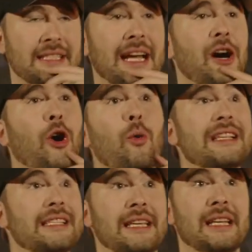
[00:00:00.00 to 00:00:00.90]
I always
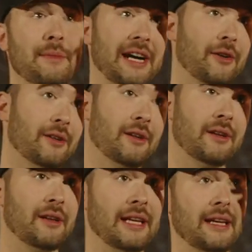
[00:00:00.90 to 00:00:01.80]
think about
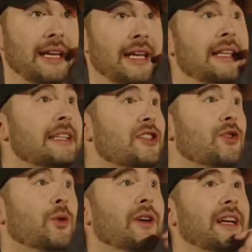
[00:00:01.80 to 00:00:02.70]
in this
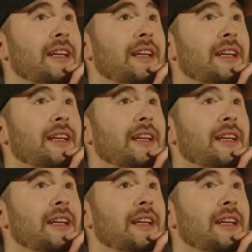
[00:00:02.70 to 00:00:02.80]
story